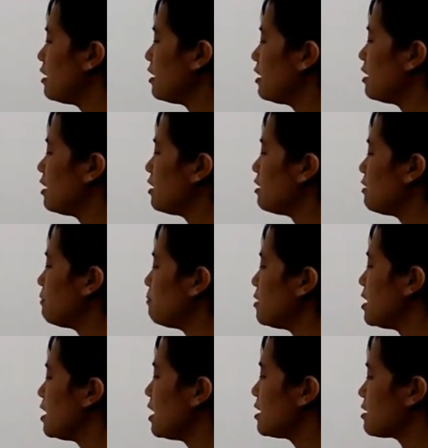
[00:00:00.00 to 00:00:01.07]
and
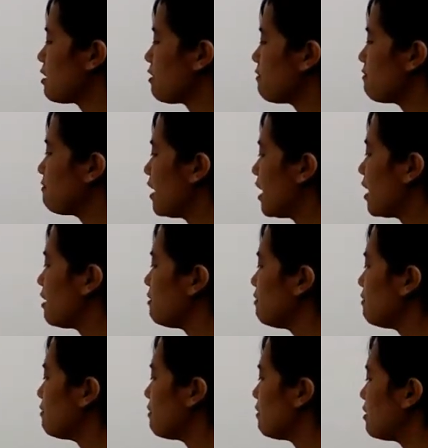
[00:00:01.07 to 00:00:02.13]
b as our 5
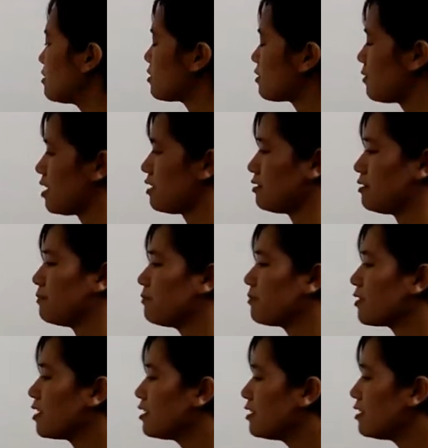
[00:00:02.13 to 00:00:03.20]
squared.
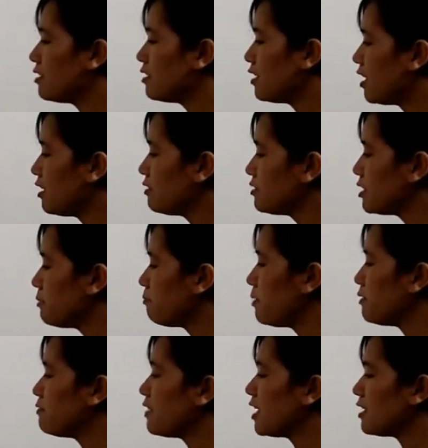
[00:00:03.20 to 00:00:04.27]
Now
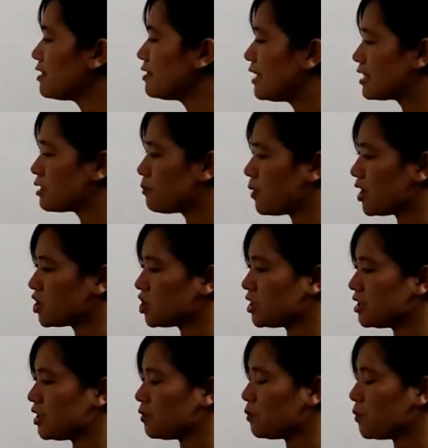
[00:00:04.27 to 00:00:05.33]
simplify the
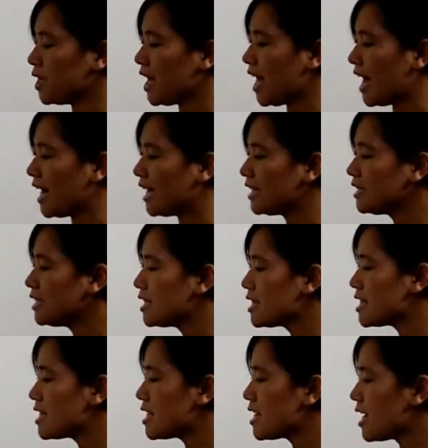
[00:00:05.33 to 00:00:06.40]
expression that we had.
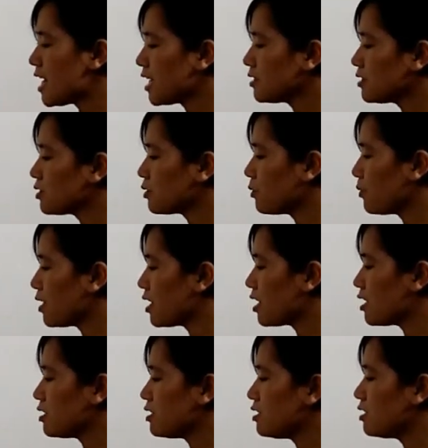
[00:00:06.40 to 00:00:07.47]
X
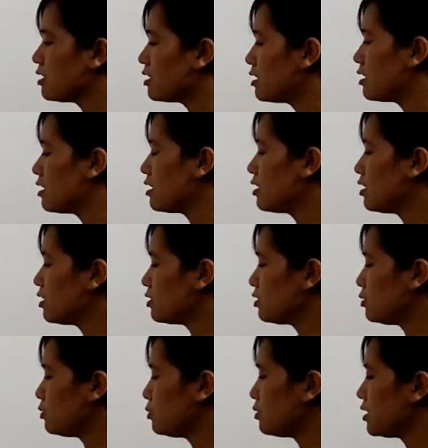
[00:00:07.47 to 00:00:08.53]
squared
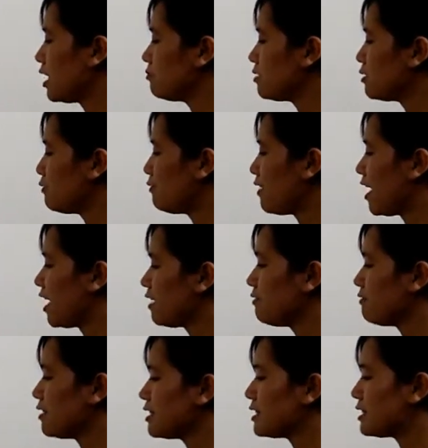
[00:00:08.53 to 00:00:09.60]
2 times
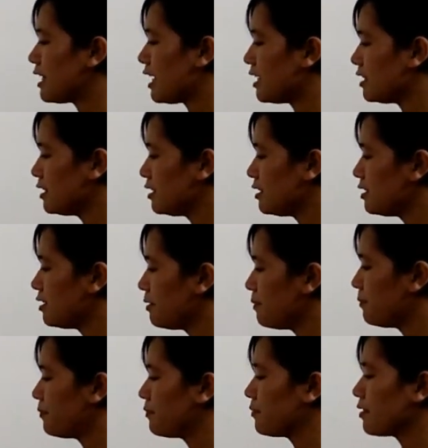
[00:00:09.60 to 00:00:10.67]
5 is 10
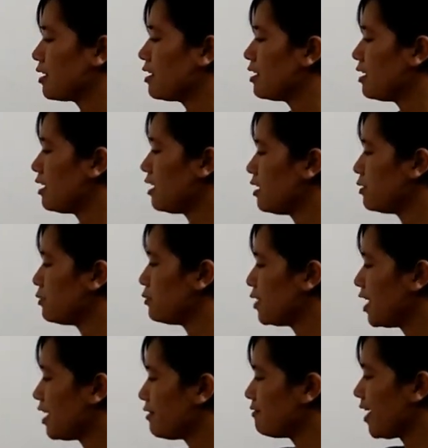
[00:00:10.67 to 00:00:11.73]
and
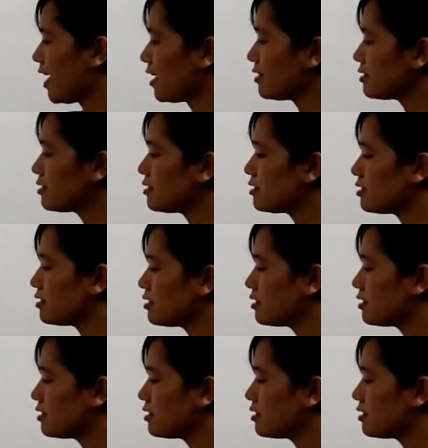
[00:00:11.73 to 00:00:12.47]
we have x.